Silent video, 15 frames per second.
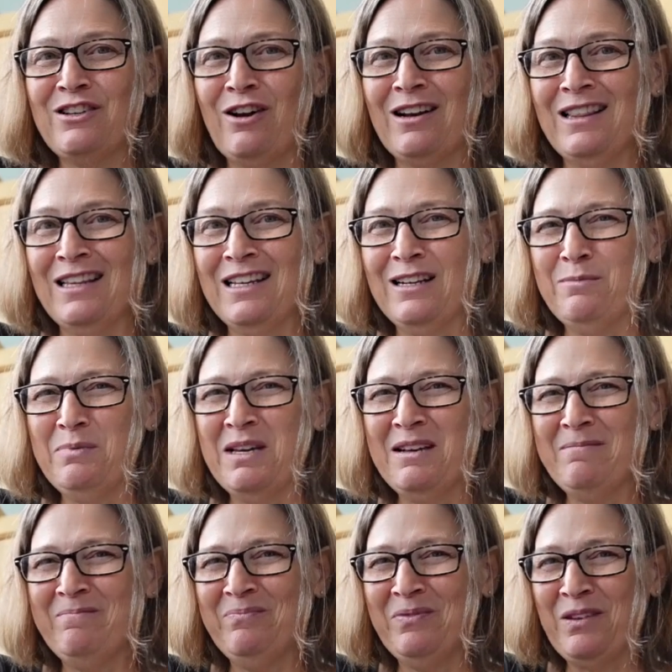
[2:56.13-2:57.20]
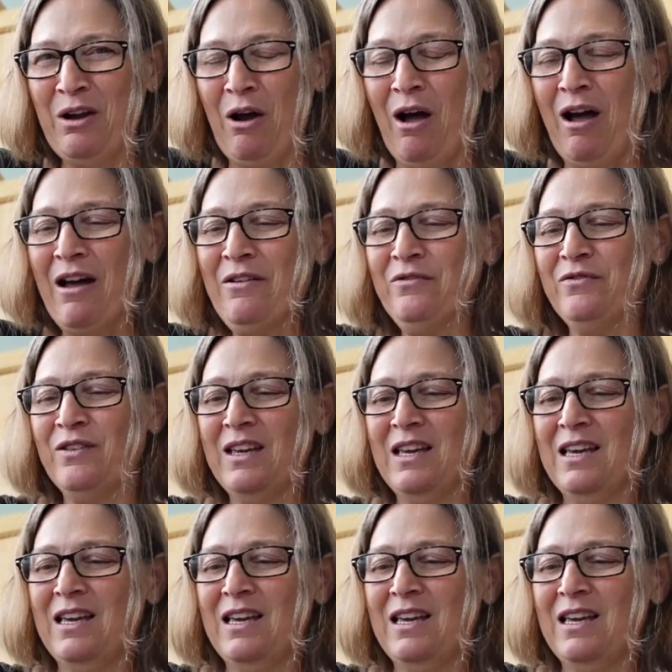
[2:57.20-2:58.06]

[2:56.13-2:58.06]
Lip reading: gone a little bit off,